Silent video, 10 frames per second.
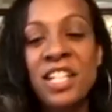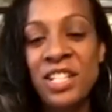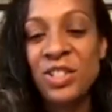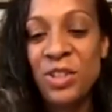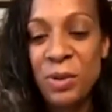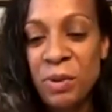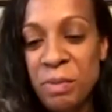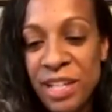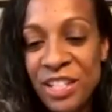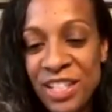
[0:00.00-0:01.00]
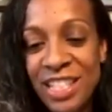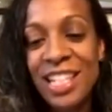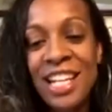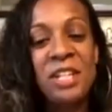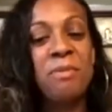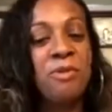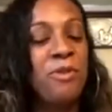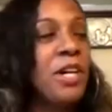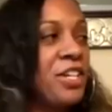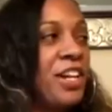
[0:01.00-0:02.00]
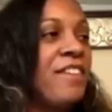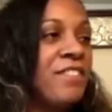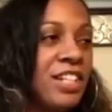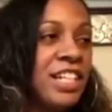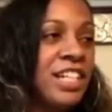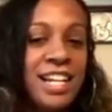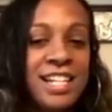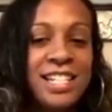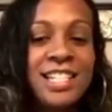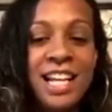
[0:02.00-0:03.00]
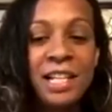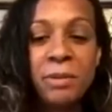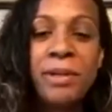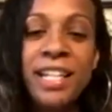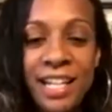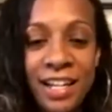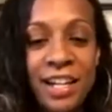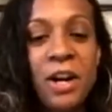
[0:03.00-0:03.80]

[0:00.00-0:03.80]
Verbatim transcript: Because you know we mentioned before you'd have to look at an encyclopedia and